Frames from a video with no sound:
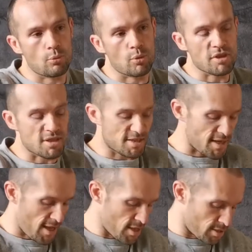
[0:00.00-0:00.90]
With the
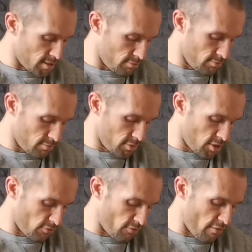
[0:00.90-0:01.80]
sit,
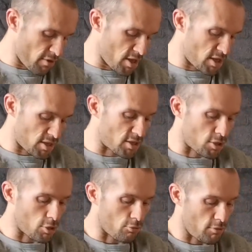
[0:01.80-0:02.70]
it's very easy to
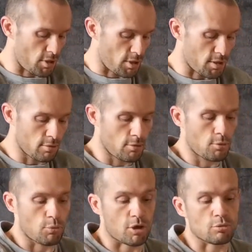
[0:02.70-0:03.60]
do really,
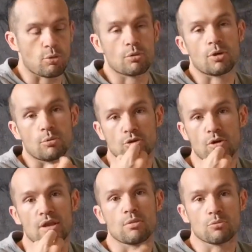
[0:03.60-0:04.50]
because what we're doing, we're
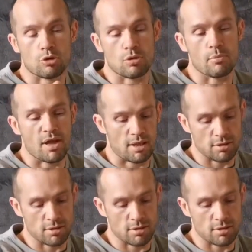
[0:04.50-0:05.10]
training them through the belly.